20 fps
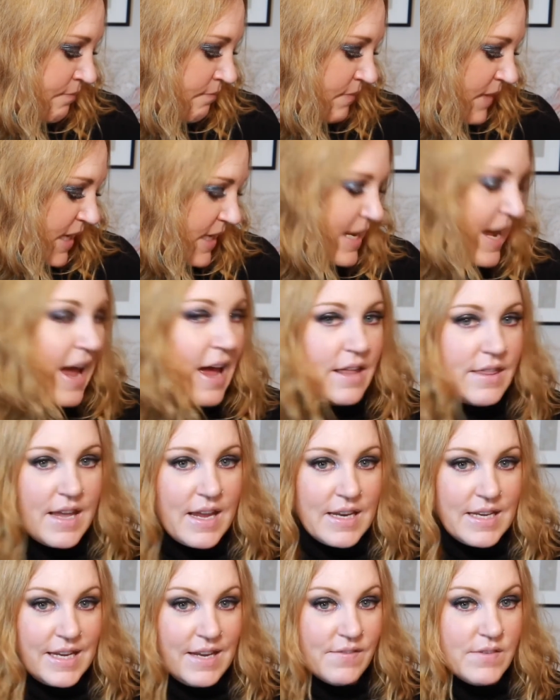yeah,
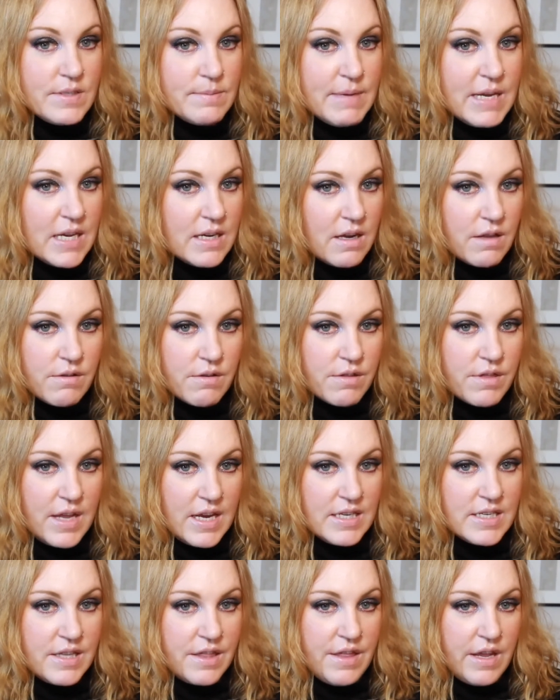that gives me another
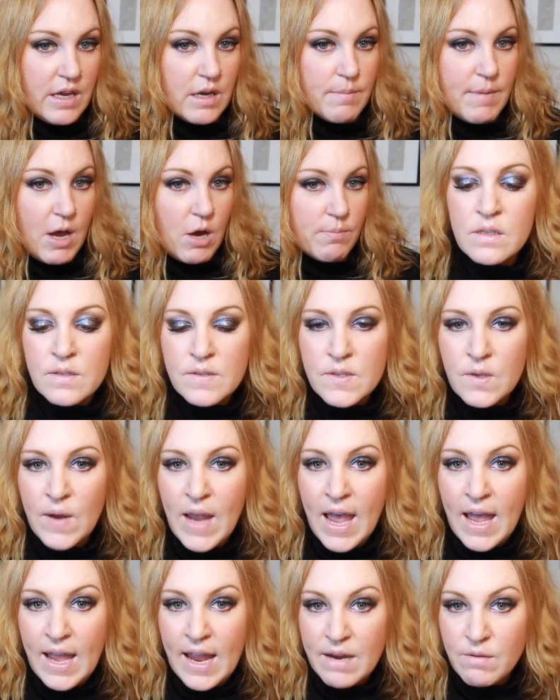thing to think about. So
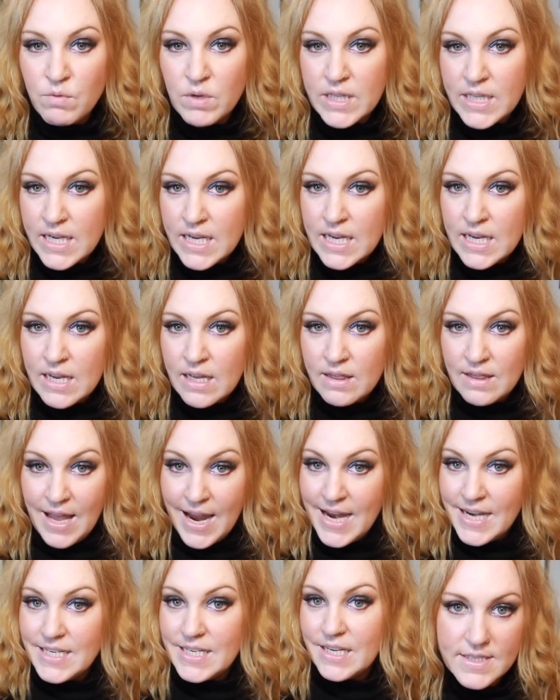yeah, I really
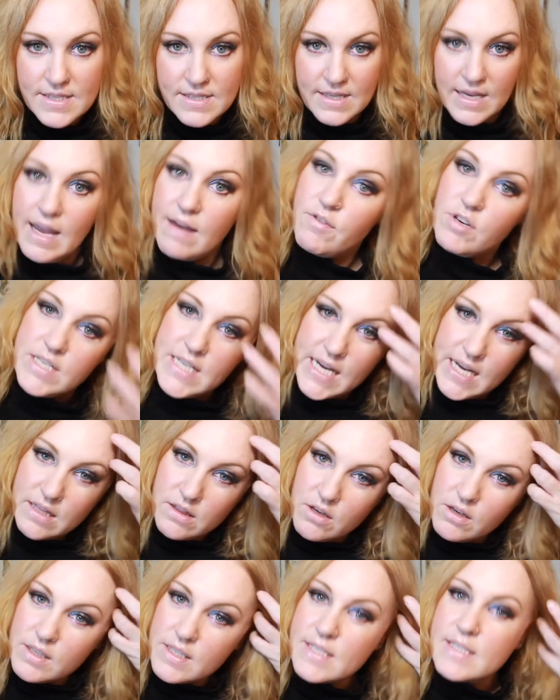liked the everyday
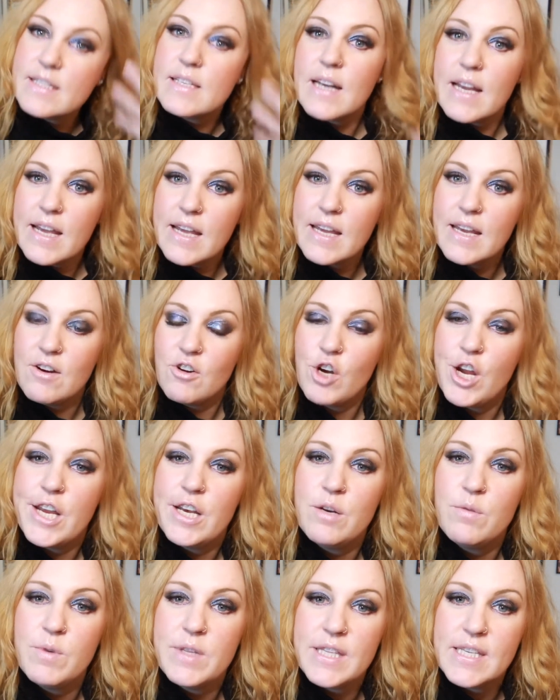looks that I
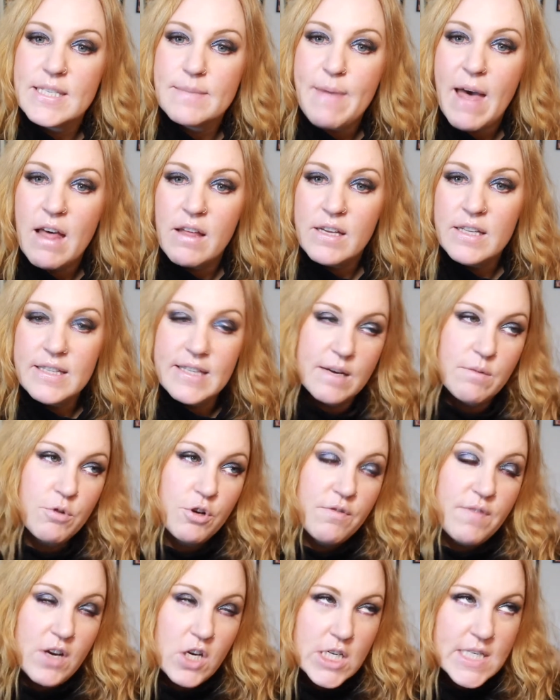created with this palette. They
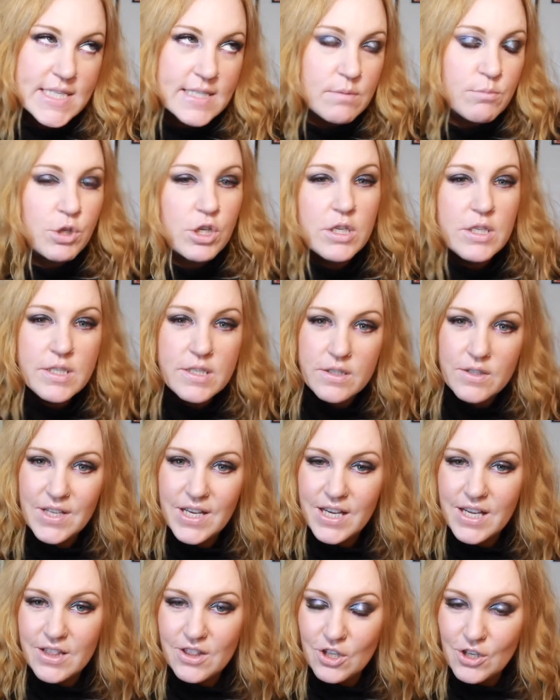were very similar to
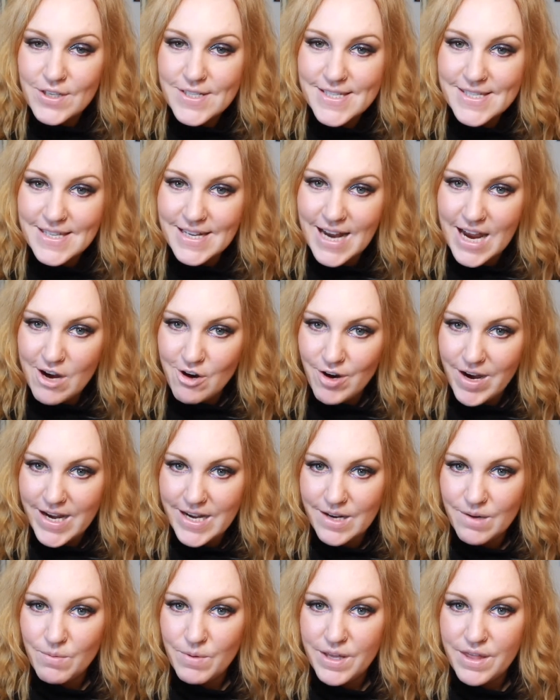the looks that I
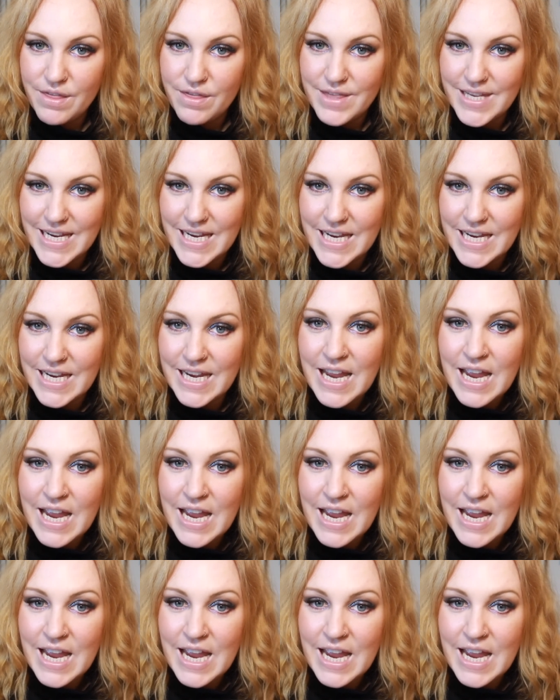created with the